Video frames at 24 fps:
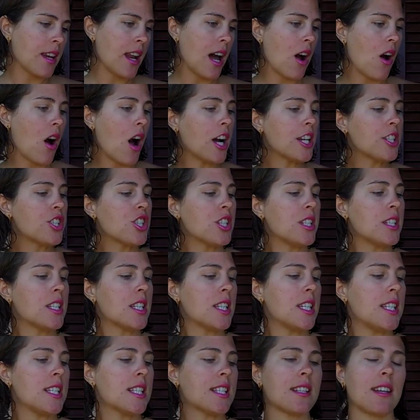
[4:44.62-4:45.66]
Now I G
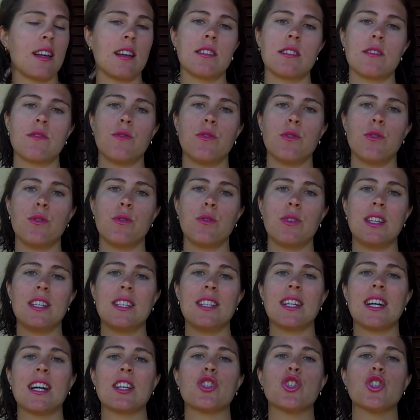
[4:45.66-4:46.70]
T stands for
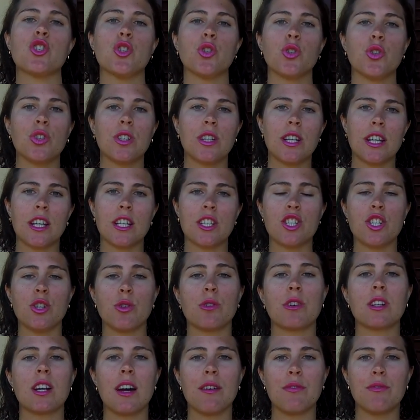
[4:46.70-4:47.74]
Indicazione
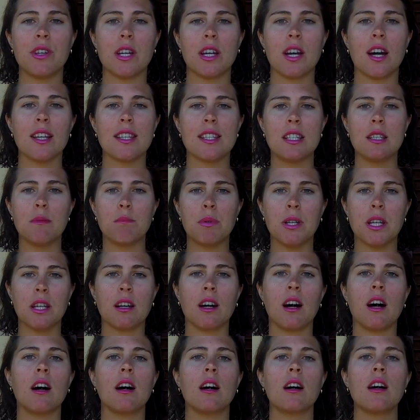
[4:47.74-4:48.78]
Geografica
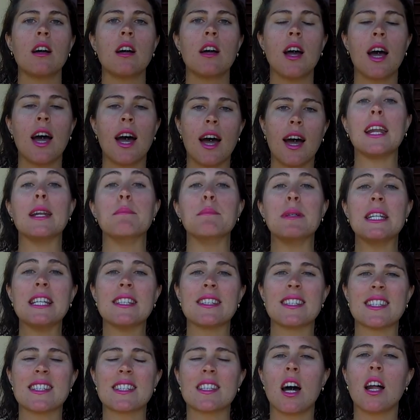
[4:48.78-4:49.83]
Tipica, and it
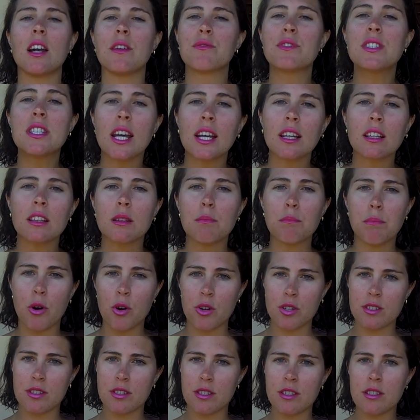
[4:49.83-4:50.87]
means it's kind of ticked the
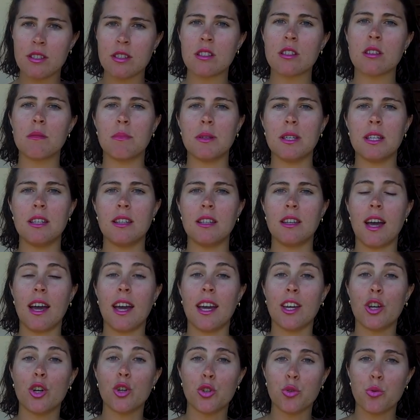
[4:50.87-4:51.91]
boxes to be
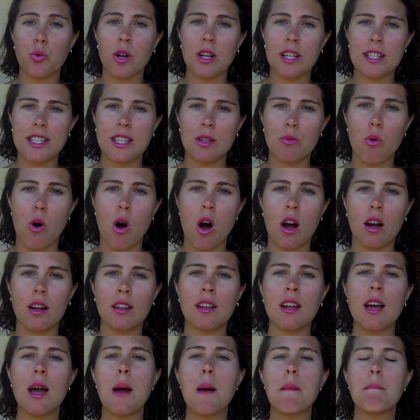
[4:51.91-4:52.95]
a good quality
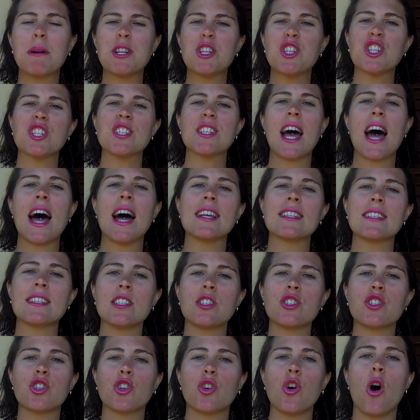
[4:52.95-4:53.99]
wine, but just
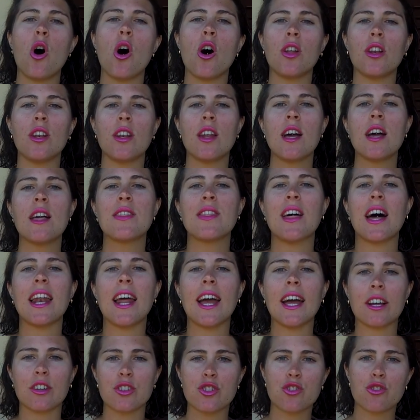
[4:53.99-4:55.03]
hasn't gone that
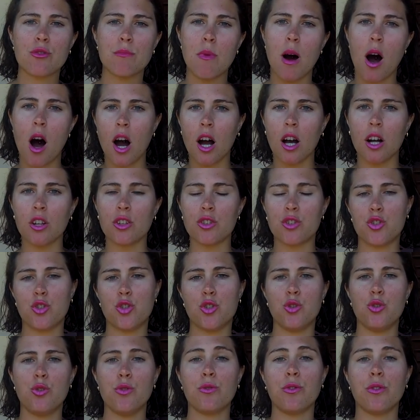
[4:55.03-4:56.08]
extra mile
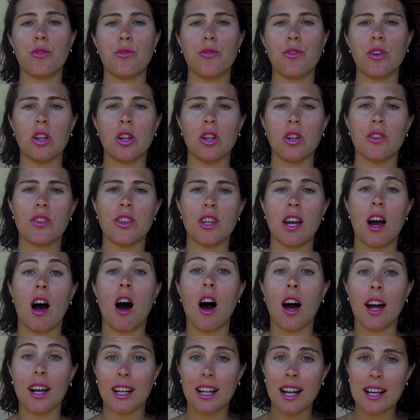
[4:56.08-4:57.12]
to fulfill the
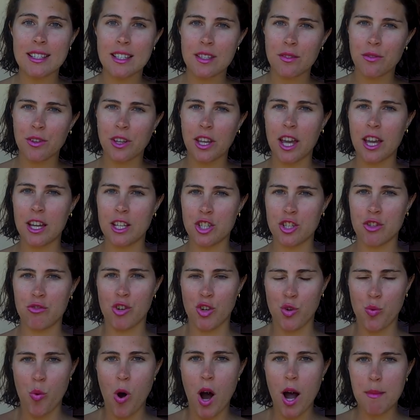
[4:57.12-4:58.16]
high classification
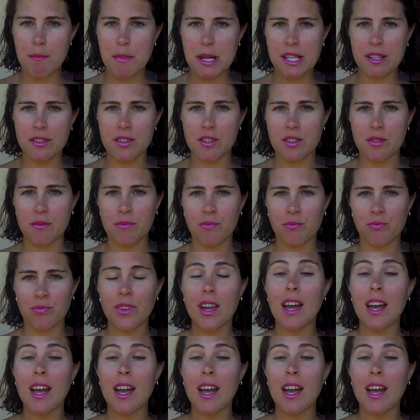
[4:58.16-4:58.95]
requirements.